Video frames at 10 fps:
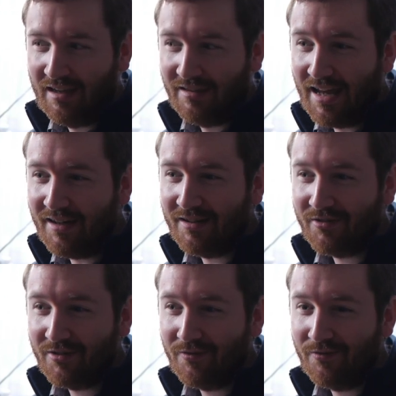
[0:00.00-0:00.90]

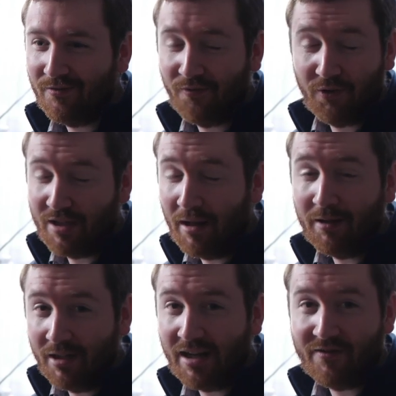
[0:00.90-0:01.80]
That, for the amount
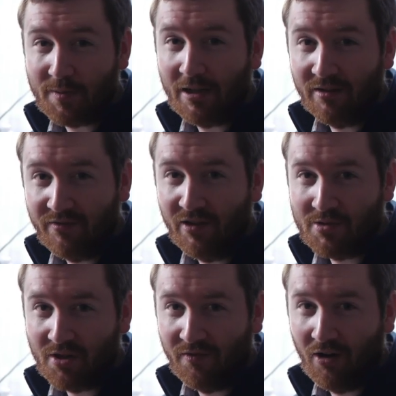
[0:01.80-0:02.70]
of money I've spent on the film
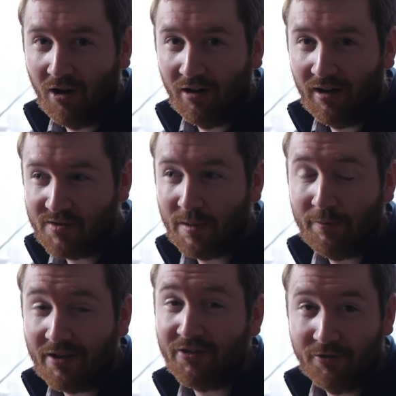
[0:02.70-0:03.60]
so far, I've spent
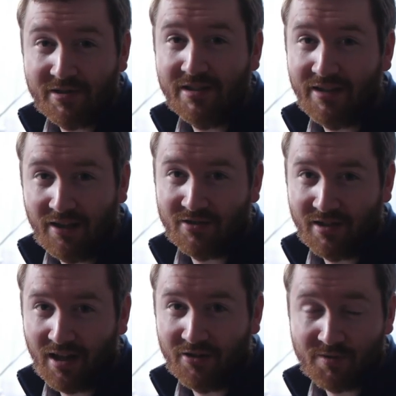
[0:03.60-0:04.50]
about
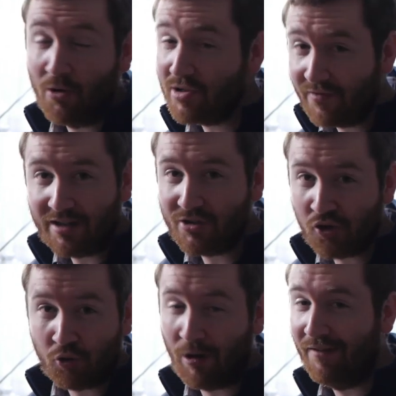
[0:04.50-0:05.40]
$13,000. Most of that is
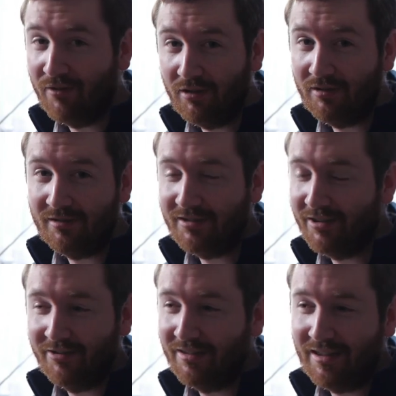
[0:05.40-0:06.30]
travel. You
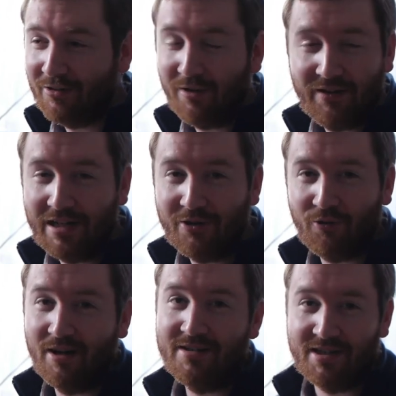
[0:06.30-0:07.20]
know, I don't have any
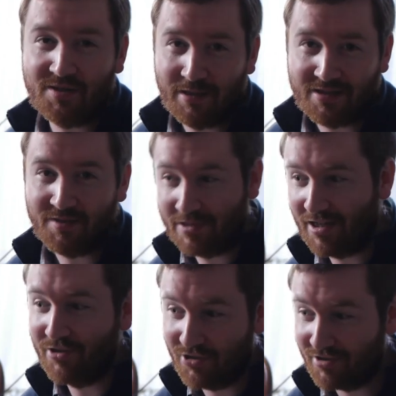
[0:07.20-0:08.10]
crazy expenses
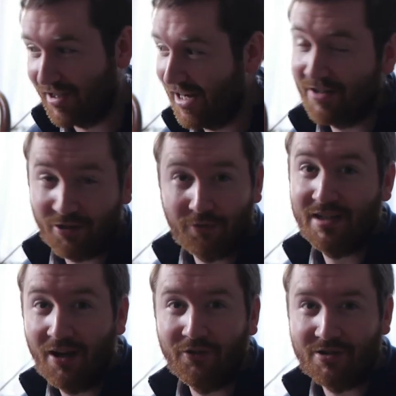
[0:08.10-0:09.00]
besides just that I had to go
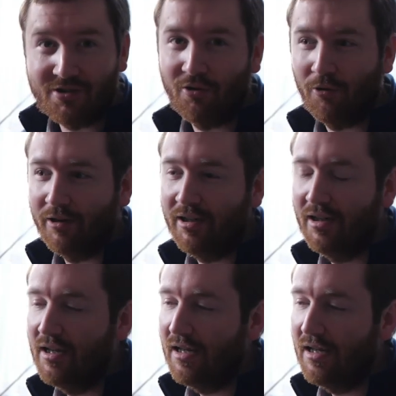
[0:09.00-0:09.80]
tell this story.